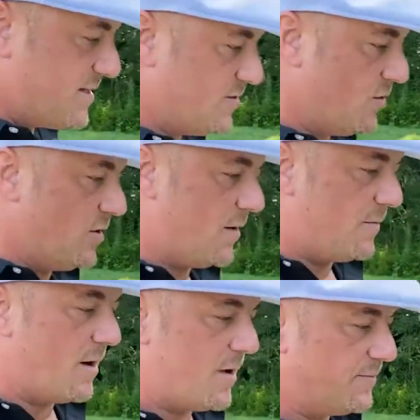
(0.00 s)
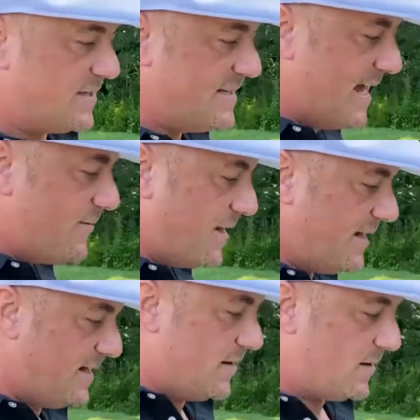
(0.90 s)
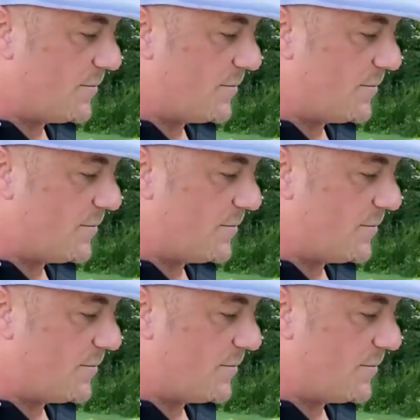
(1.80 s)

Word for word: He's like, dude, I'm, I'm up to debt in my, e-